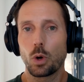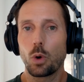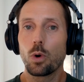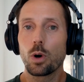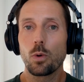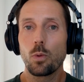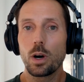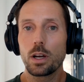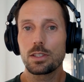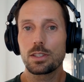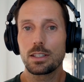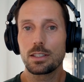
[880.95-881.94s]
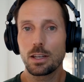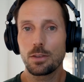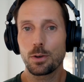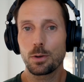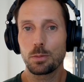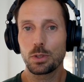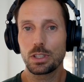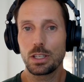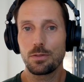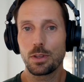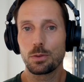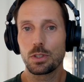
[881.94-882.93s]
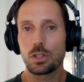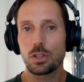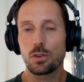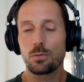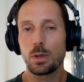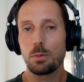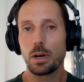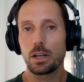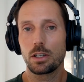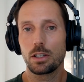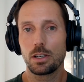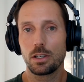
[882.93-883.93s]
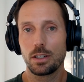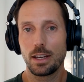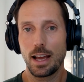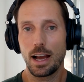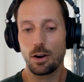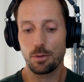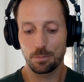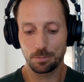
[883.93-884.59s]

Or what is a different belief that would serve me better now?